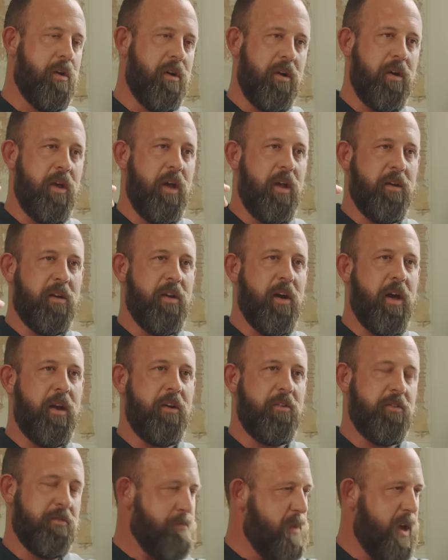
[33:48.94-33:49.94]
and kind
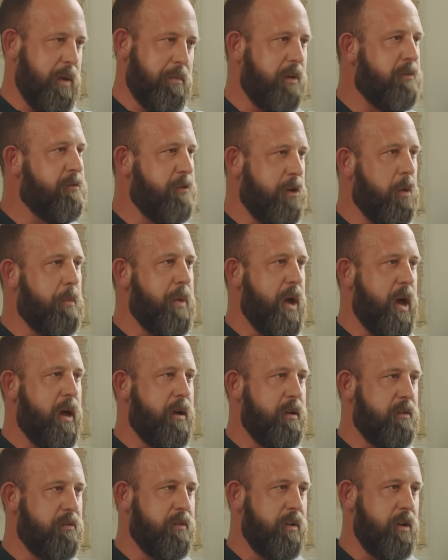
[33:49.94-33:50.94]
of just make me feel
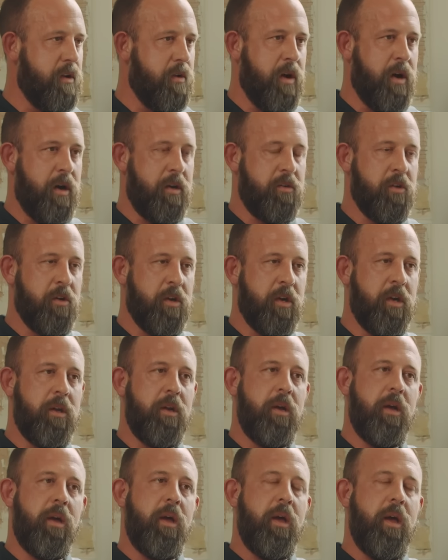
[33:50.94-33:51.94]
bad as how I took it.
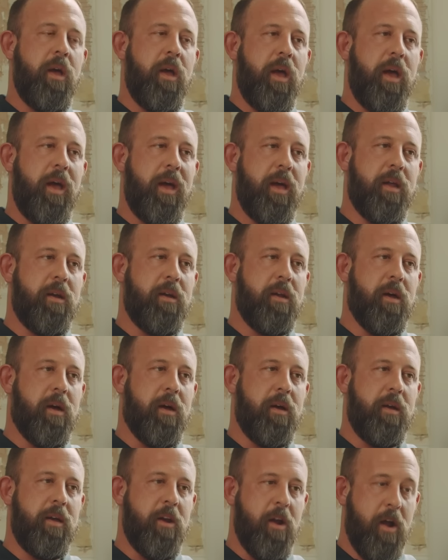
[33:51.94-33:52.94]
And
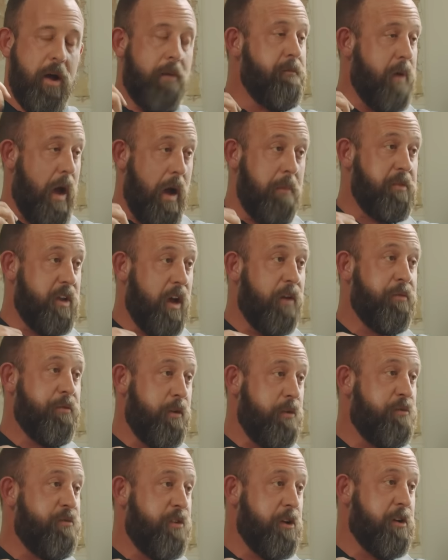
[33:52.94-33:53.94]
I'm
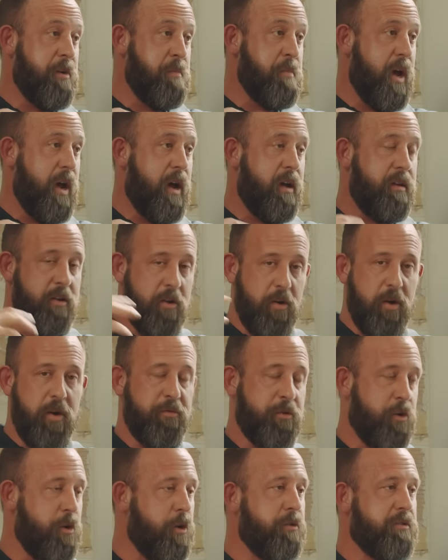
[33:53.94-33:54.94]
definitely feeling bad.
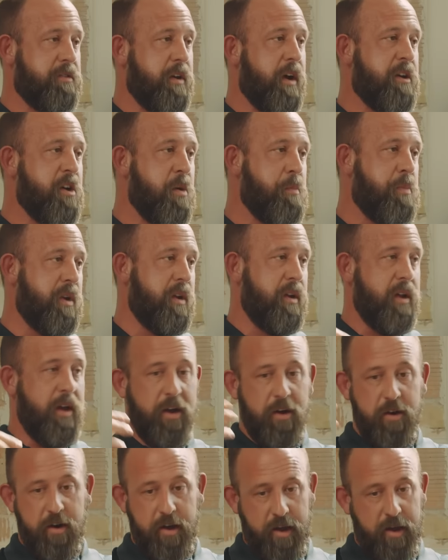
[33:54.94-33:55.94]
I've closed that company
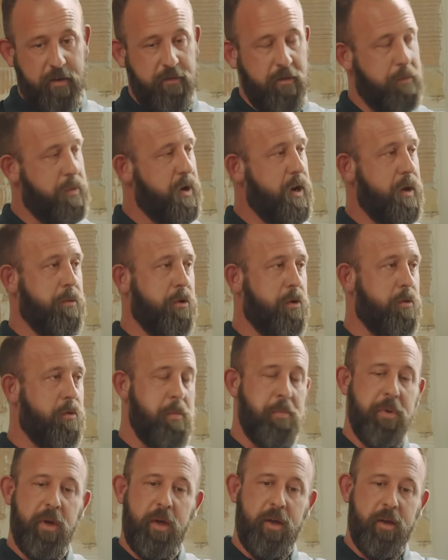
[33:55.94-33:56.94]
down. I haven't been able to
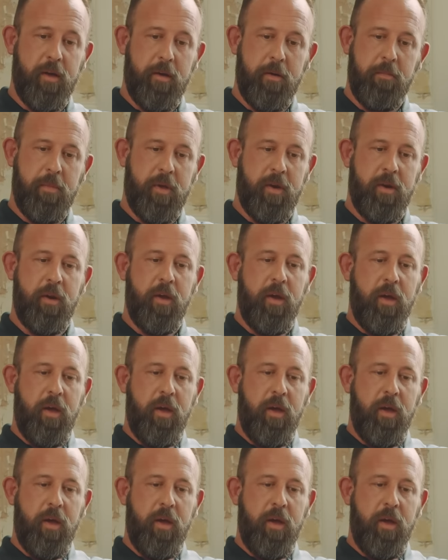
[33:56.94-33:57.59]
repay him, and